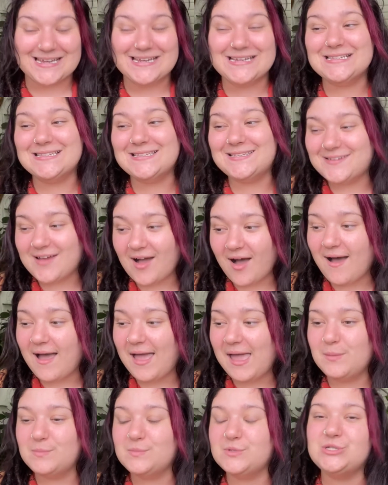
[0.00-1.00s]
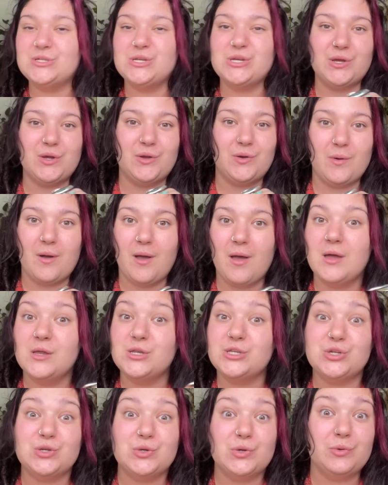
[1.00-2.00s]
It is time to
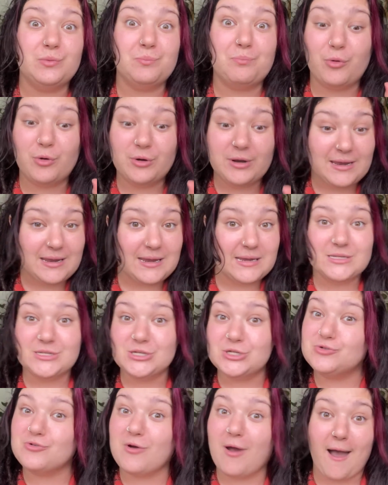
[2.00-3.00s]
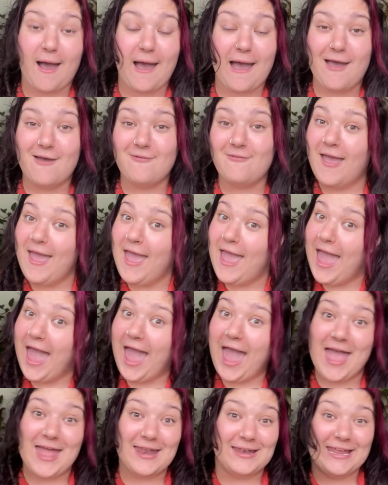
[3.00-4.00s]
put it into drive
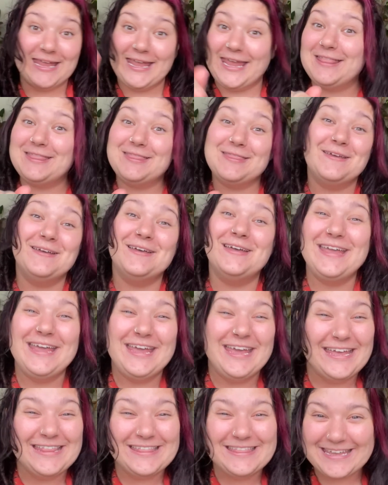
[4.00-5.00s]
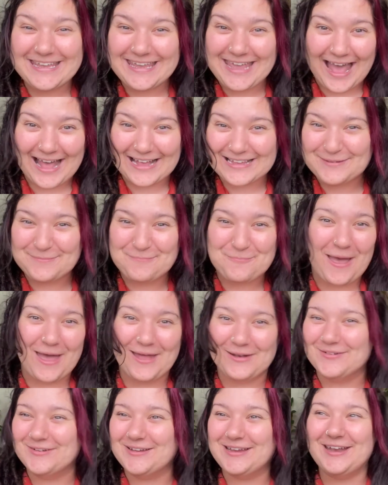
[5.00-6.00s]
and hit the gas
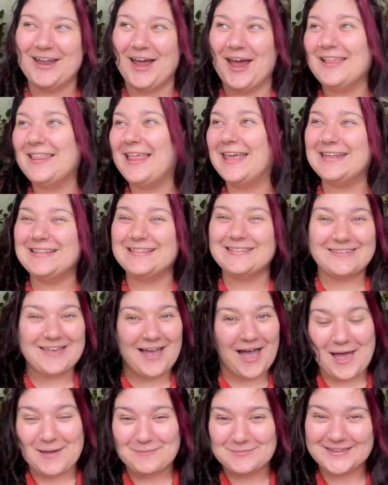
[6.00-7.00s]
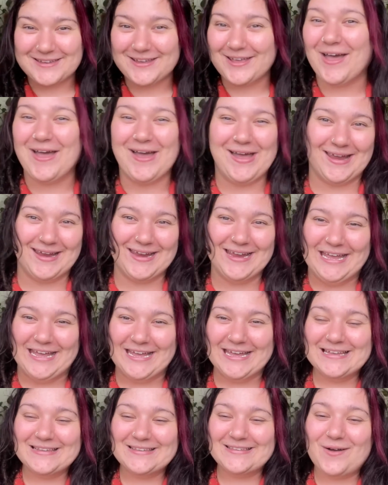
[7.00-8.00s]
pedal, you know, like it's time to go.
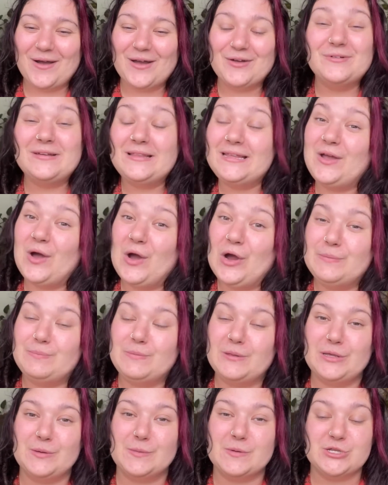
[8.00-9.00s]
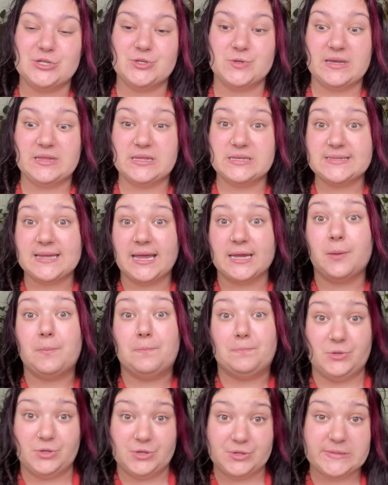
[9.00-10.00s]
So I really hope that you enjoy this like
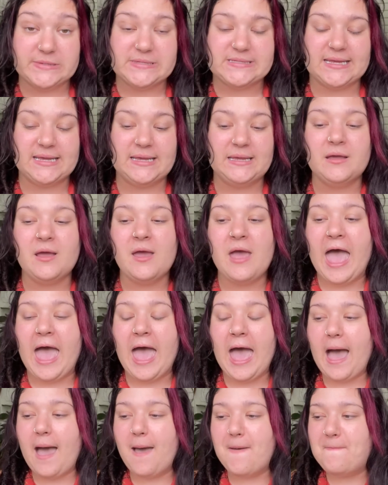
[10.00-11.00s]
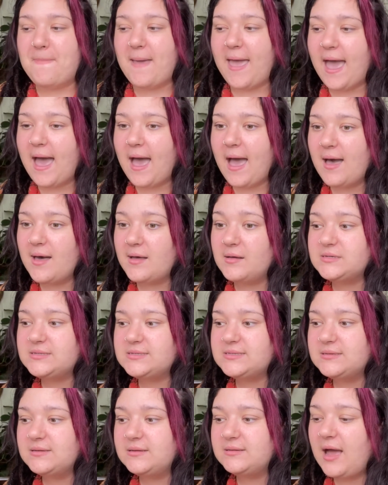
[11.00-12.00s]
musing about,
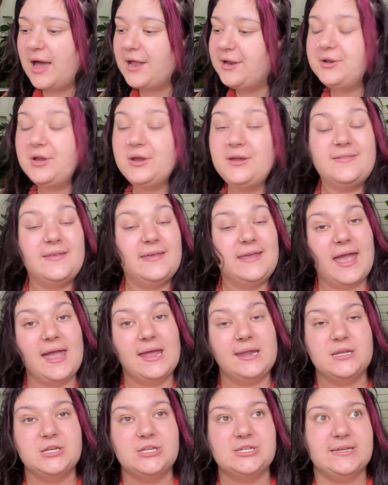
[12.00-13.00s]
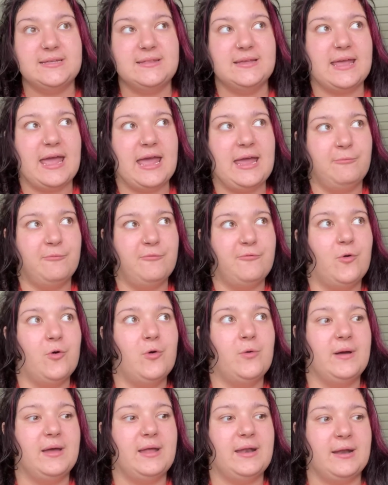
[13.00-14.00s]
I don't know, the energy that came
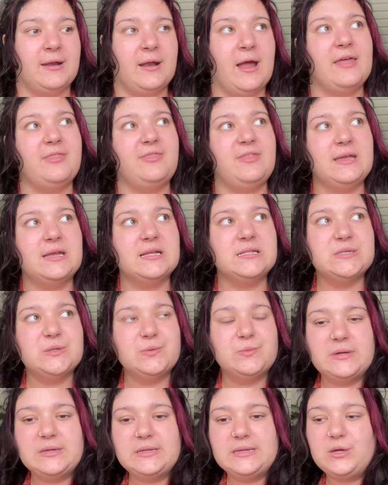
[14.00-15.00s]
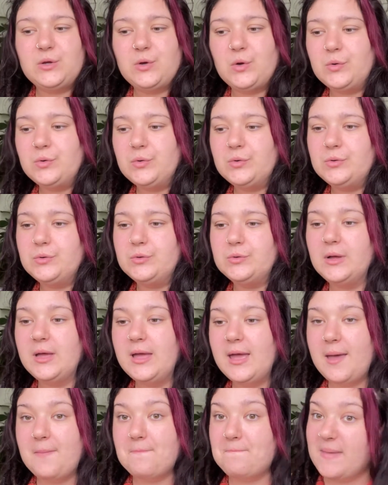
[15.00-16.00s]
forward. And I think it's a really cool
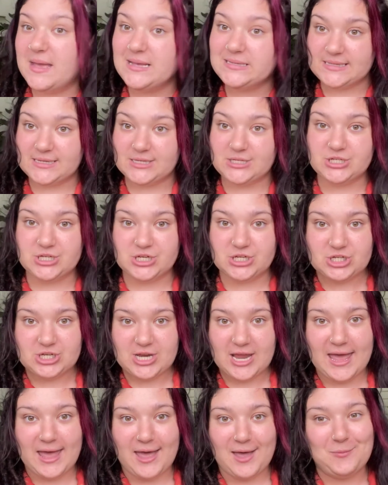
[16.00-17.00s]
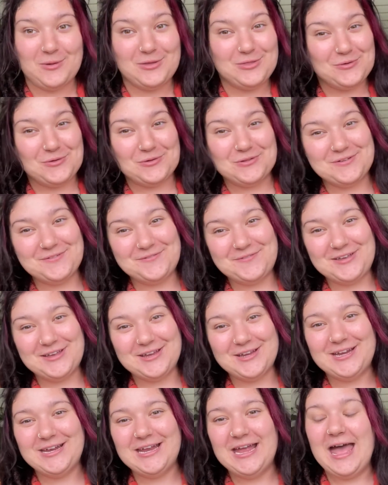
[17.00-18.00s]
message to share with all of
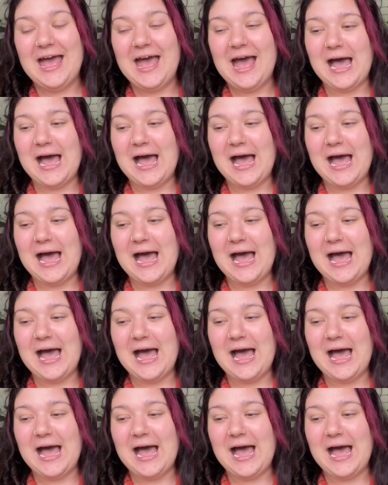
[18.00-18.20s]
you.